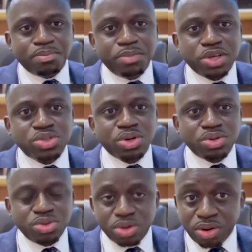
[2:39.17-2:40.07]
Make sure
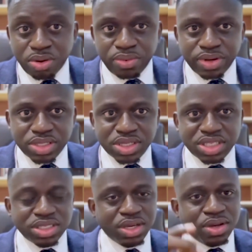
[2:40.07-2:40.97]
you do your own
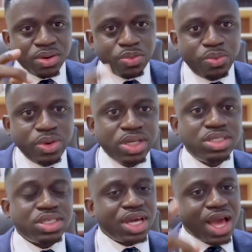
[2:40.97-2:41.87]
research, read